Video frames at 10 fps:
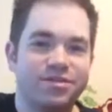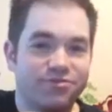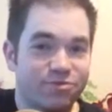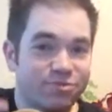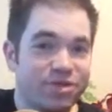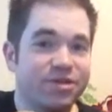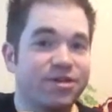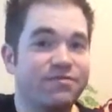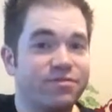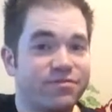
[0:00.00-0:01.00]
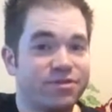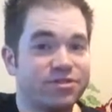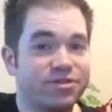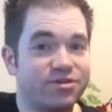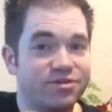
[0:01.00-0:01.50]
the repeating of the
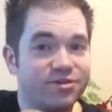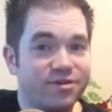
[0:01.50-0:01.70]
first note.